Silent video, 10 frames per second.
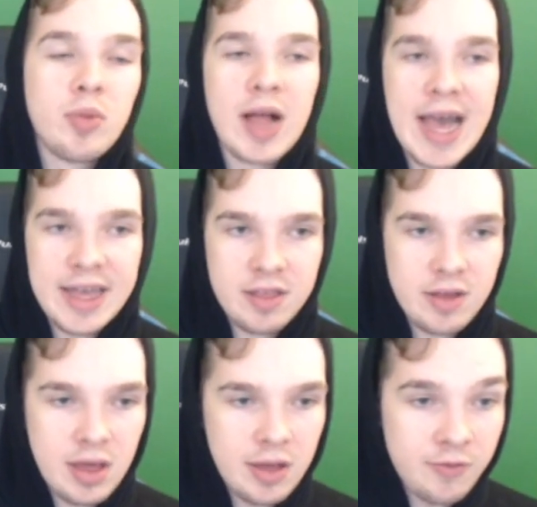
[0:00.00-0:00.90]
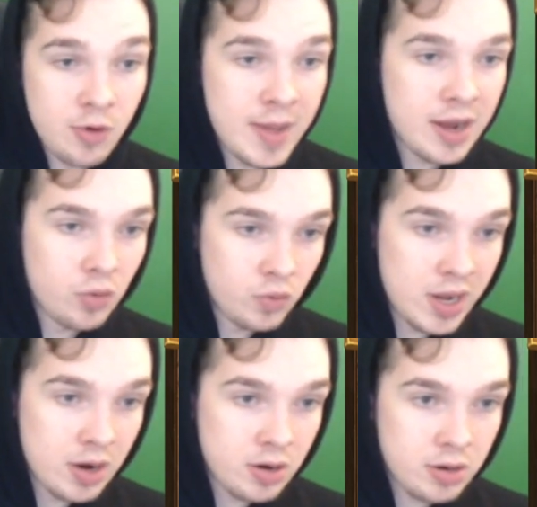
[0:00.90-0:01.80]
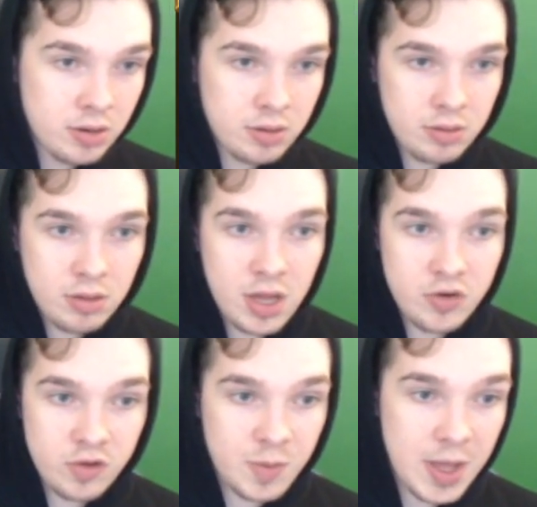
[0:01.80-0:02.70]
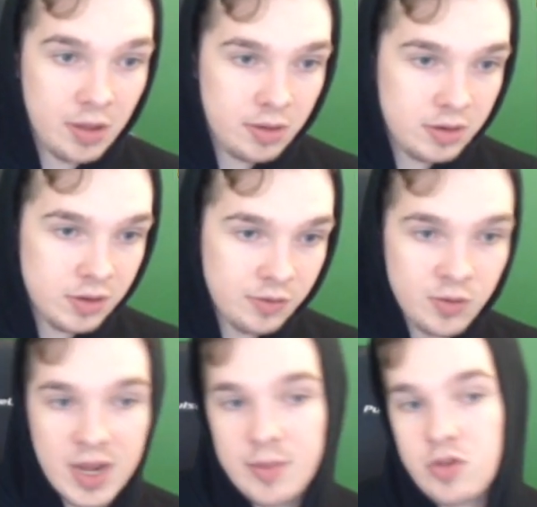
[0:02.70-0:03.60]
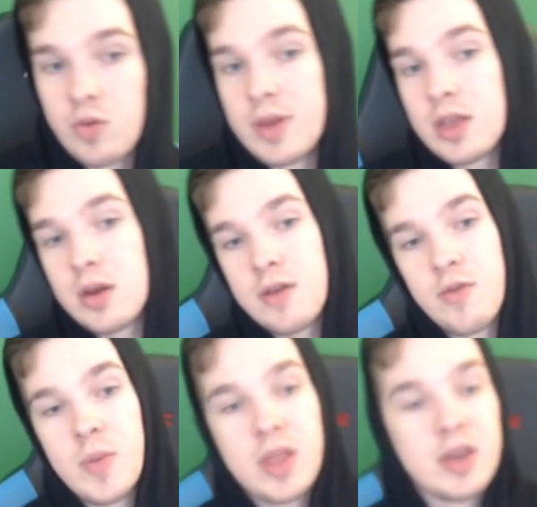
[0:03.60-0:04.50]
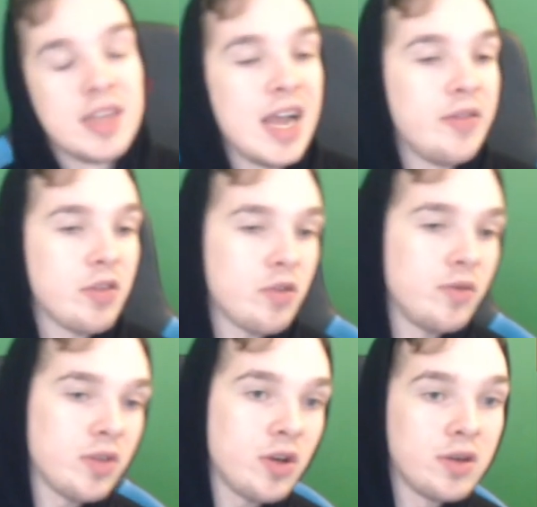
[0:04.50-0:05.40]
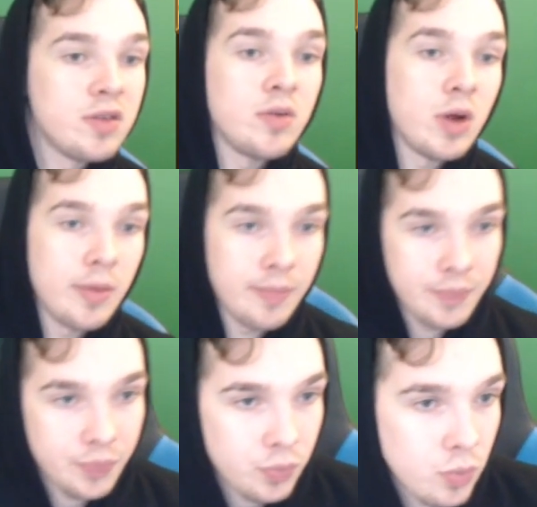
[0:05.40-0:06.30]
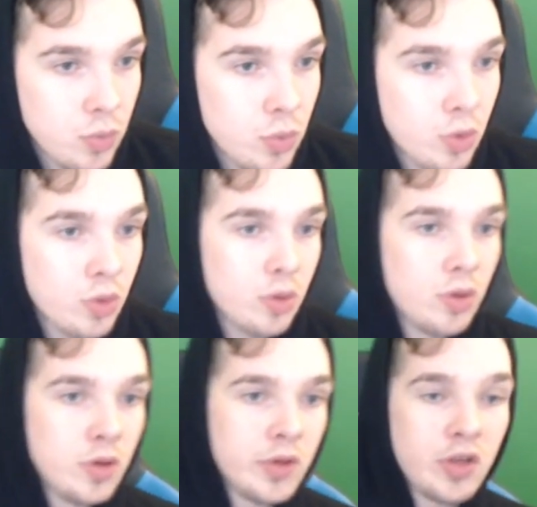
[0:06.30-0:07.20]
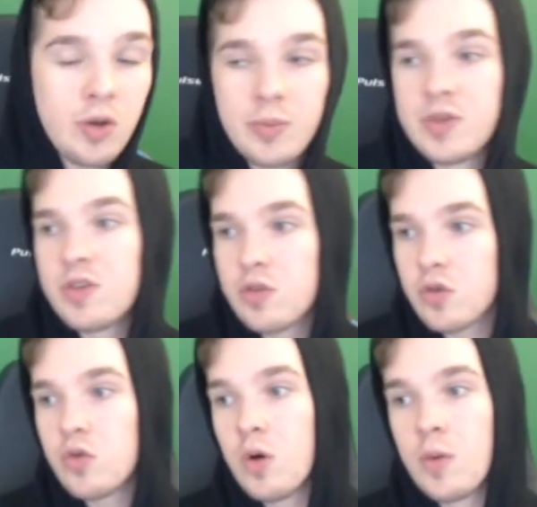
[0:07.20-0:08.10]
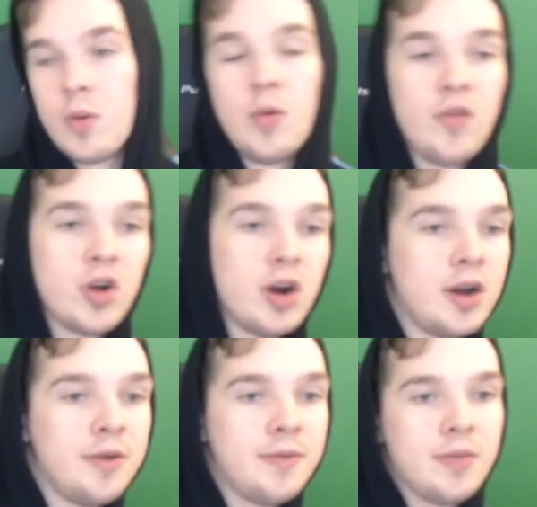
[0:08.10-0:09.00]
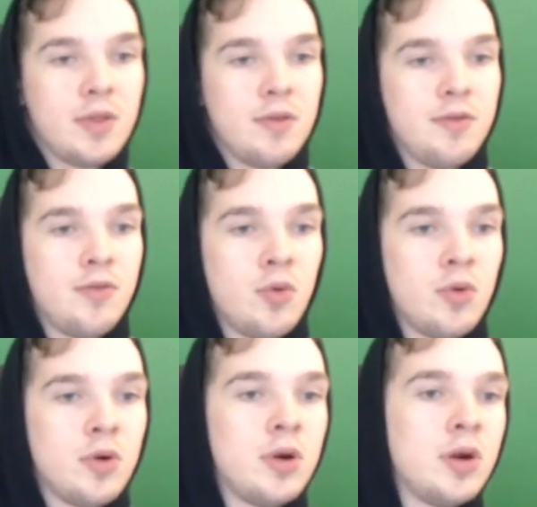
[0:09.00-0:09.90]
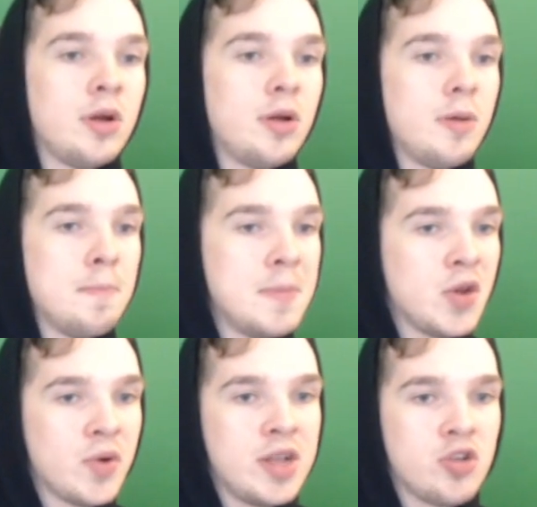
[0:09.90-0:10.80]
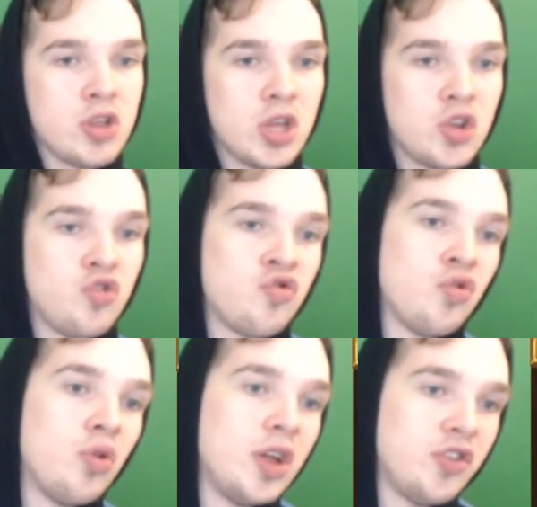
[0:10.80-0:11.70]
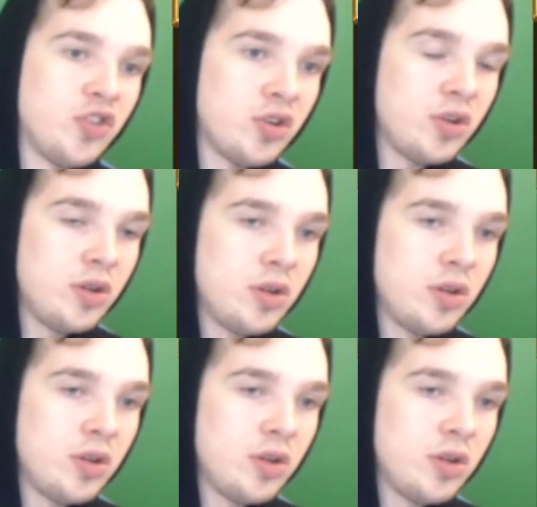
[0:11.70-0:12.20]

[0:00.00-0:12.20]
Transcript: Blast, 4-mana rare hunter spell. Deal 4 damage to a minion. If a minion died this turn, this costs 0. So this is your cool removal card for mid-range and control hunter.